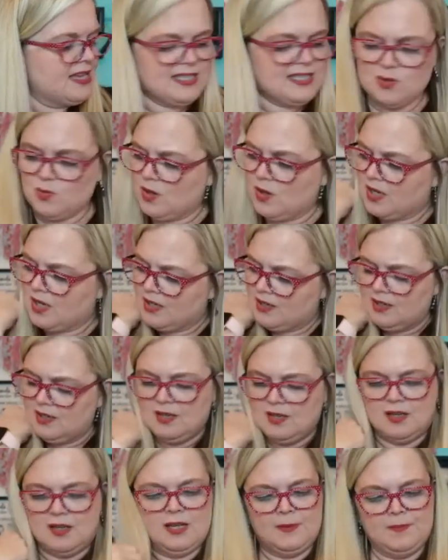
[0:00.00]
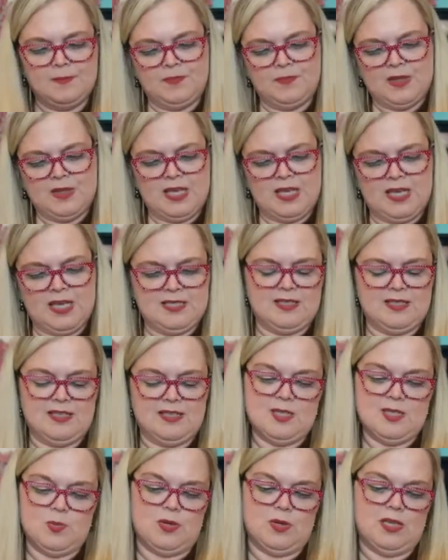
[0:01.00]
one is
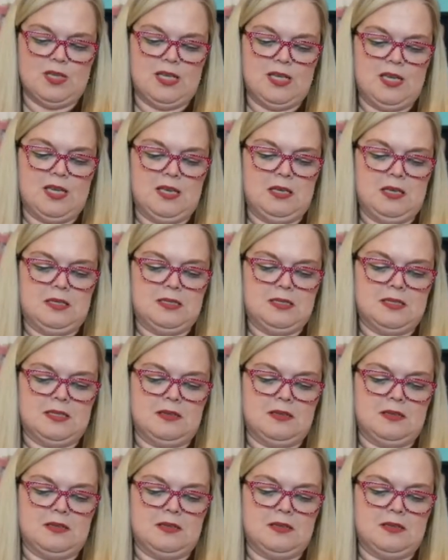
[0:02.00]
this one is,